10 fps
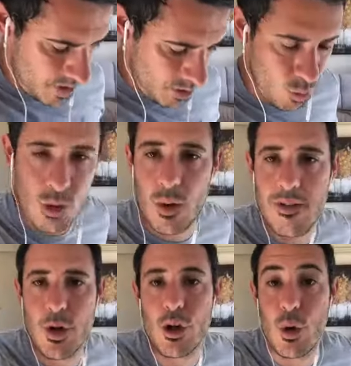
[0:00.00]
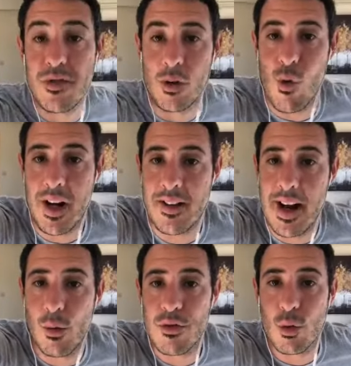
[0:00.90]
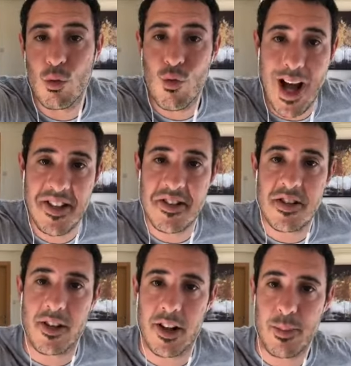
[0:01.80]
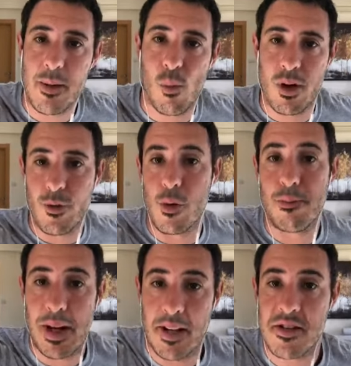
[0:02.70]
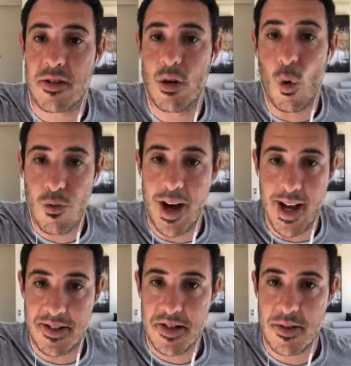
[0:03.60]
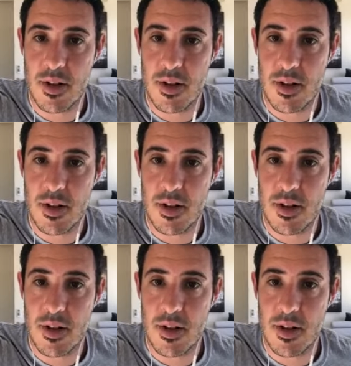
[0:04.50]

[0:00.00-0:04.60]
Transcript: using right now. So rent is going to be one of your biggest overheads,